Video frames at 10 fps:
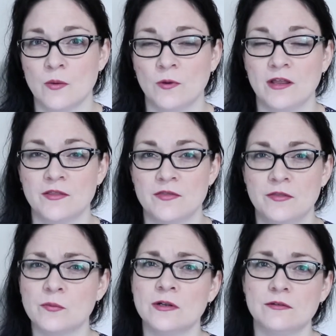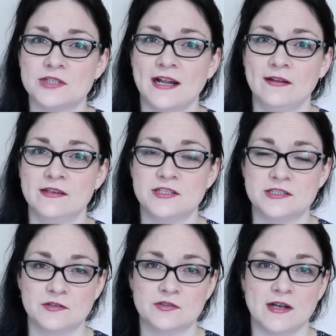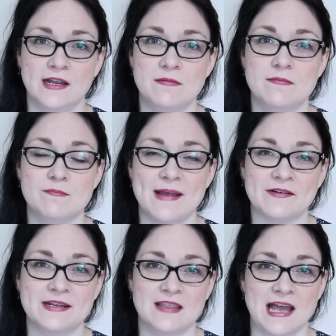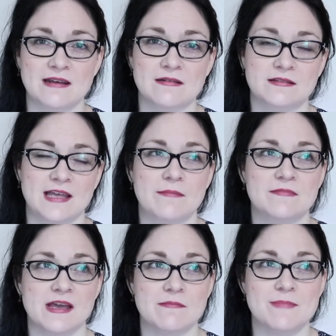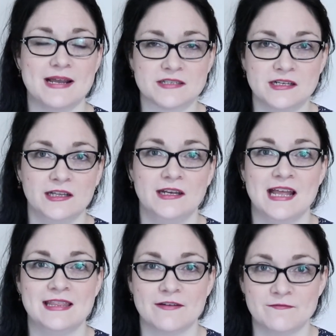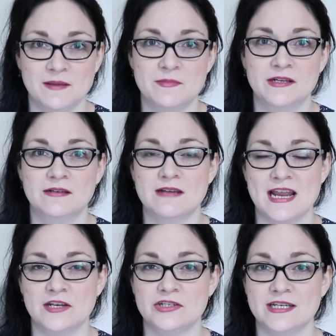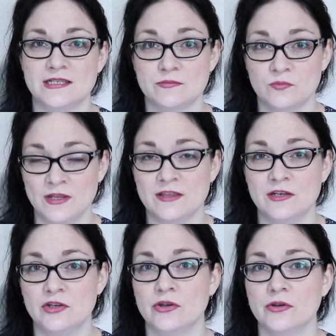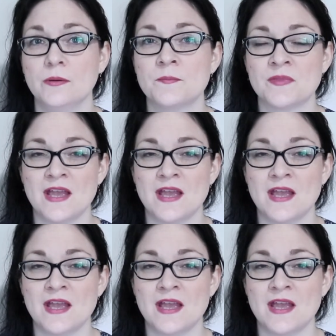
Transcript: where the real challenge is to try and marry that masculine and that feminine energies within you,